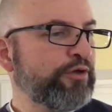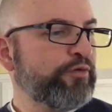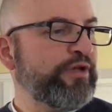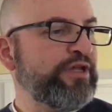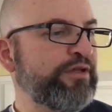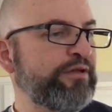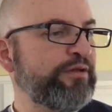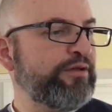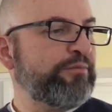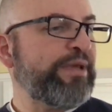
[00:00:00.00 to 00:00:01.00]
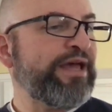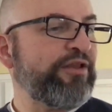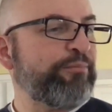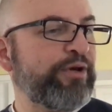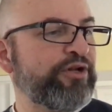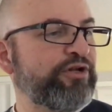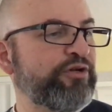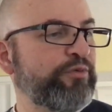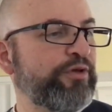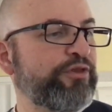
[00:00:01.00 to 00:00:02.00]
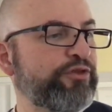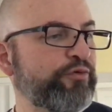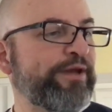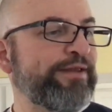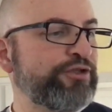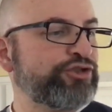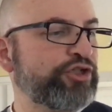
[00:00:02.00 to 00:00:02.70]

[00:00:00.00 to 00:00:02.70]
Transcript: cream paddled butter with granulated